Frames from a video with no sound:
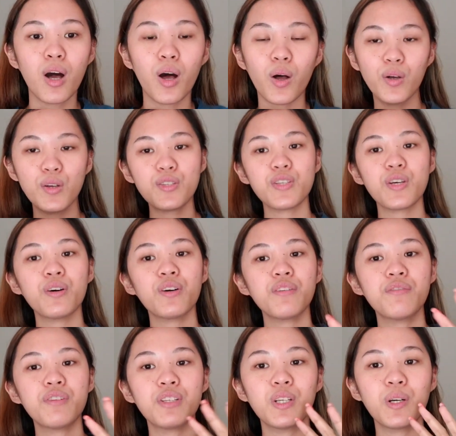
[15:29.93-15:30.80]
Also,
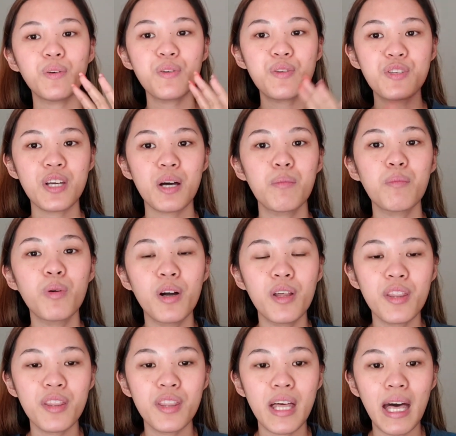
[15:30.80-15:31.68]
if you know
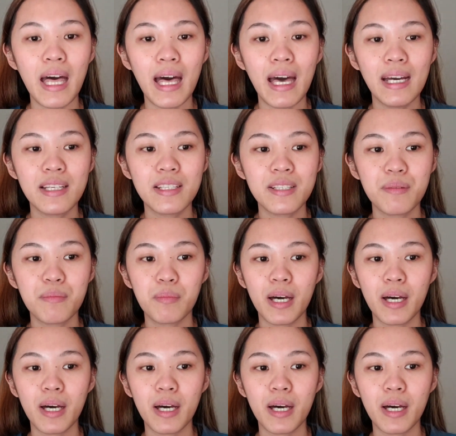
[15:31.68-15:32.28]
someone that